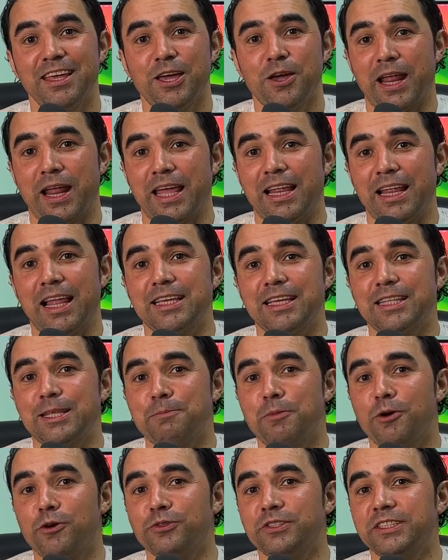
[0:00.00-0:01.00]
What I like the
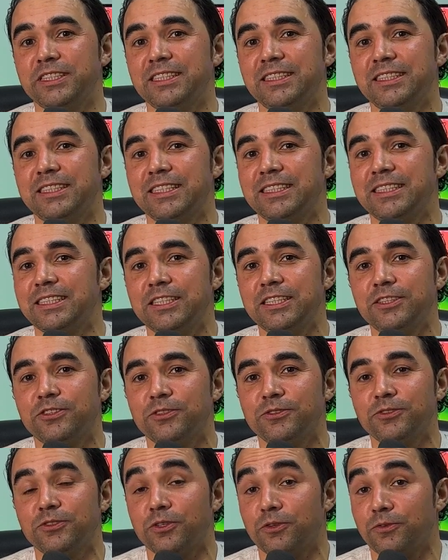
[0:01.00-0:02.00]
most is the
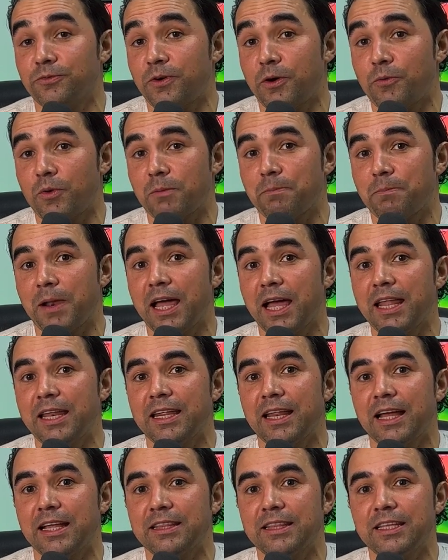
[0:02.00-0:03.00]
seasons of our
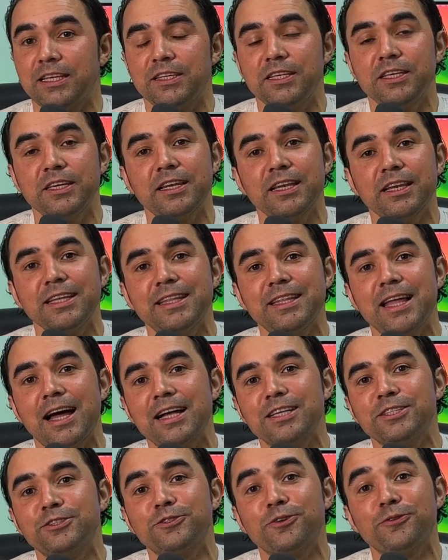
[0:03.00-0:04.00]
planet and the yearly
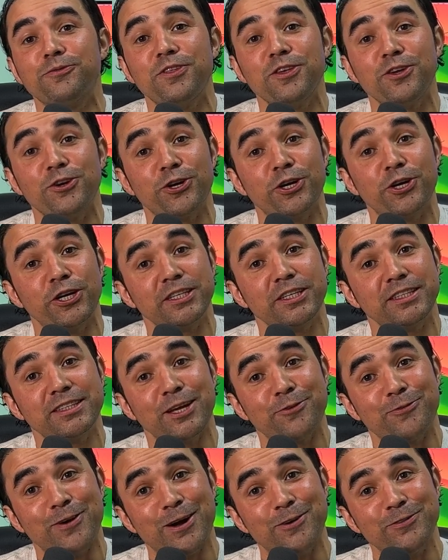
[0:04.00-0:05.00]
dance of the Earth
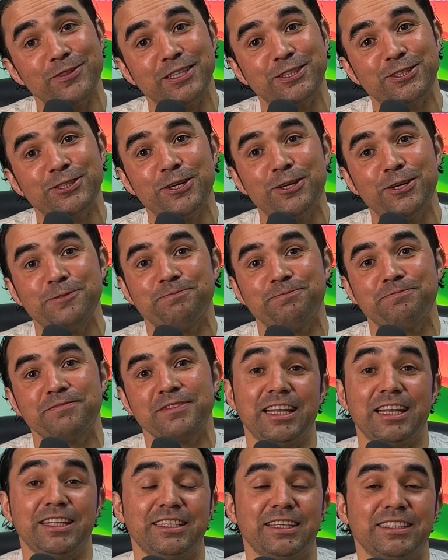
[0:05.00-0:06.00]
around the Sun.
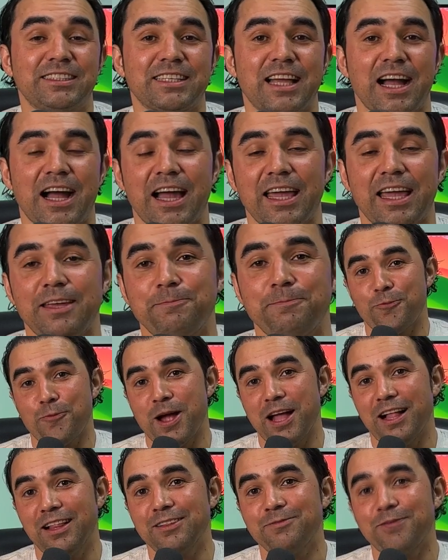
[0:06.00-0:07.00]
in the sky,
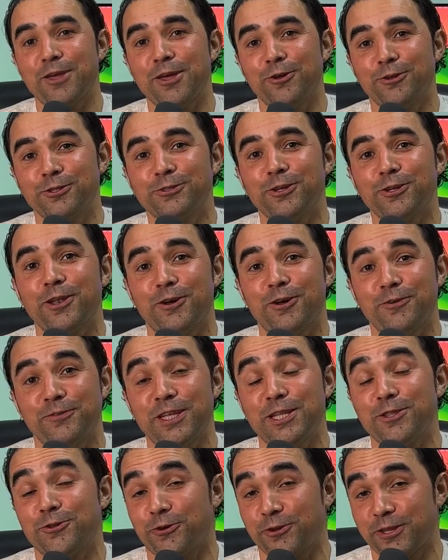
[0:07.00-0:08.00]
well, I also love
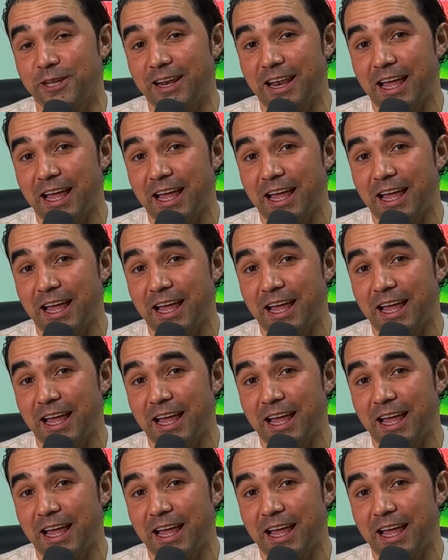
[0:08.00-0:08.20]
the northern